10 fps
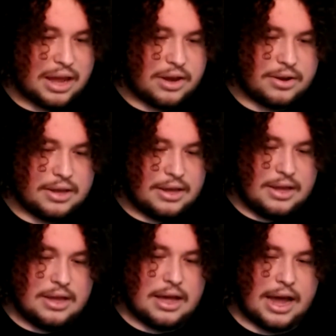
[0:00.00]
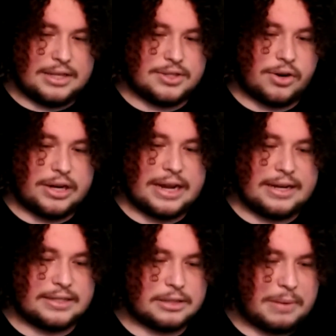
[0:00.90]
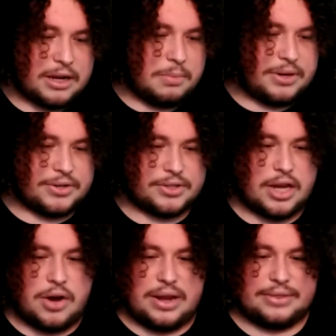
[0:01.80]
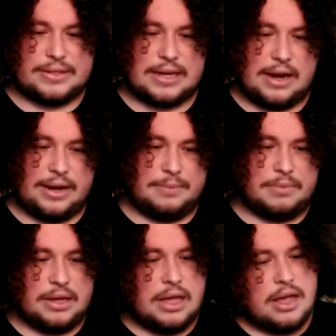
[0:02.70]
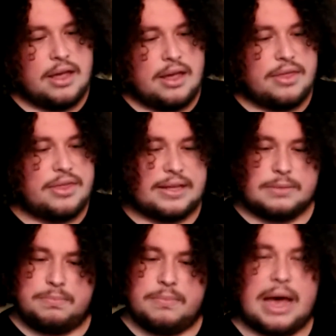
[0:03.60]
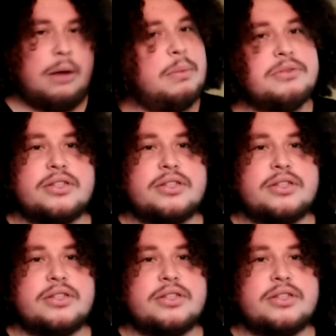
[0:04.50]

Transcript: And I started getting into this band a couple years ago, and at the time, this album